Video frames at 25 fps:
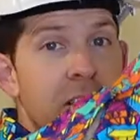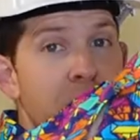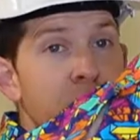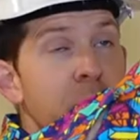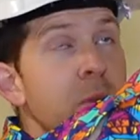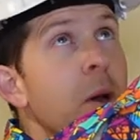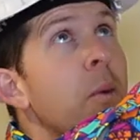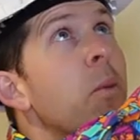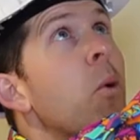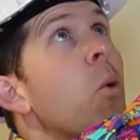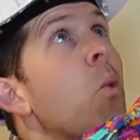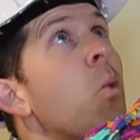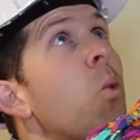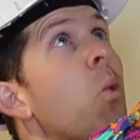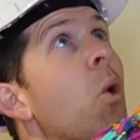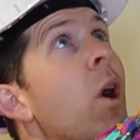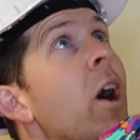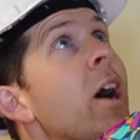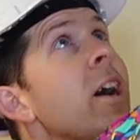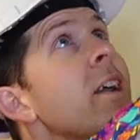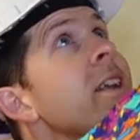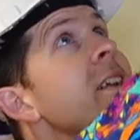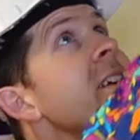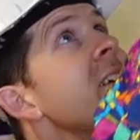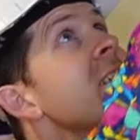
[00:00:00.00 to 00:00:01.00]
tip number
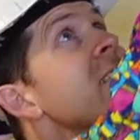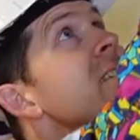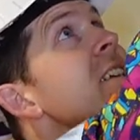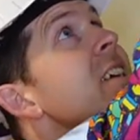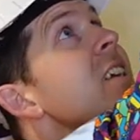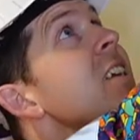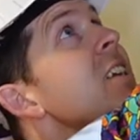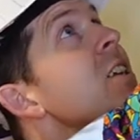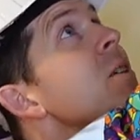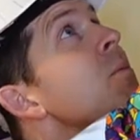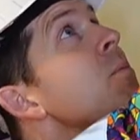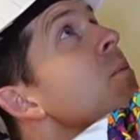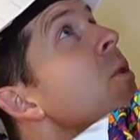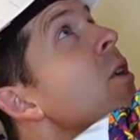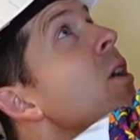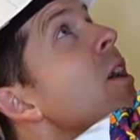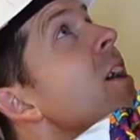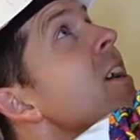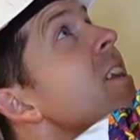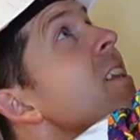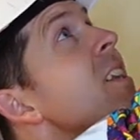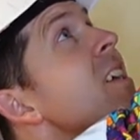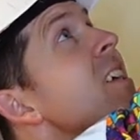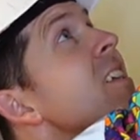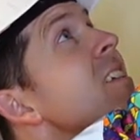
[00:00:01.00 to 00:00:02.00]
one is that you
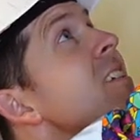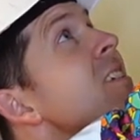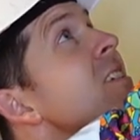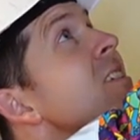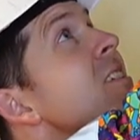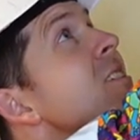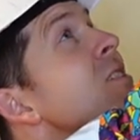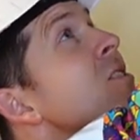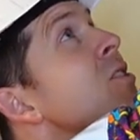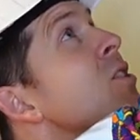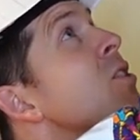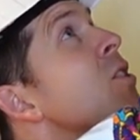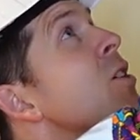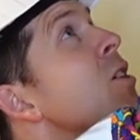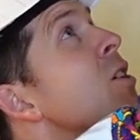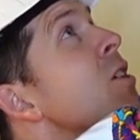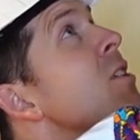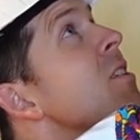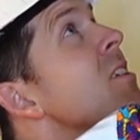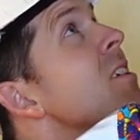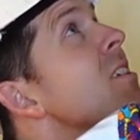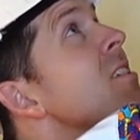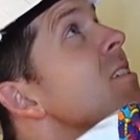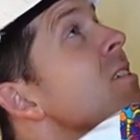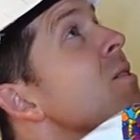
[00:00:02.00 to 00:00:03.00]
might need to
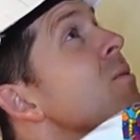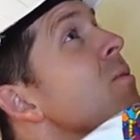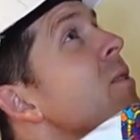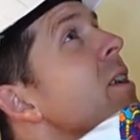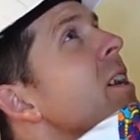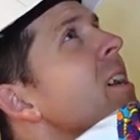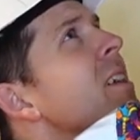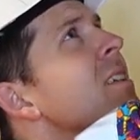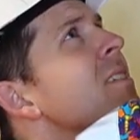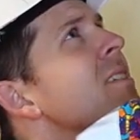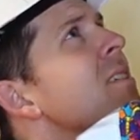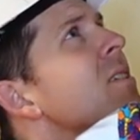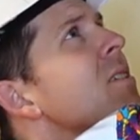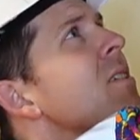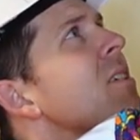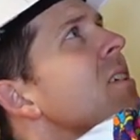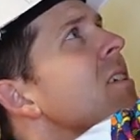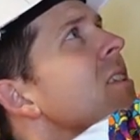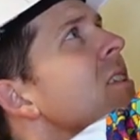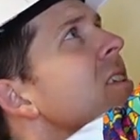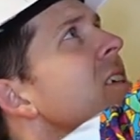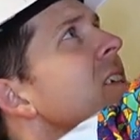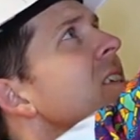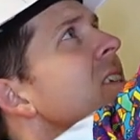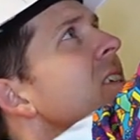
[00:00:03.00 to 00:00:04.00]
turn this around till it
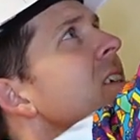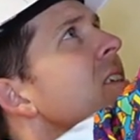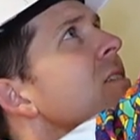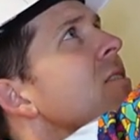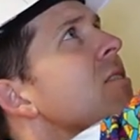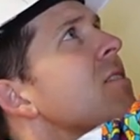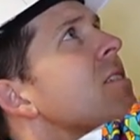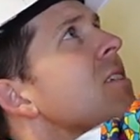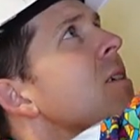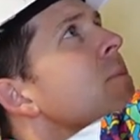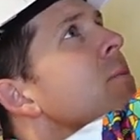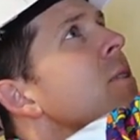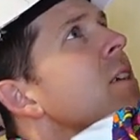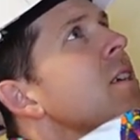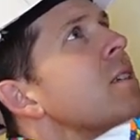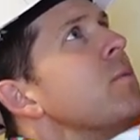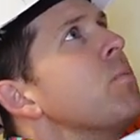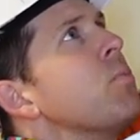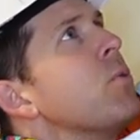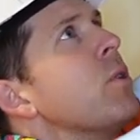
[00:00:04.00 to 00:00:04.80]
clicks in on some of these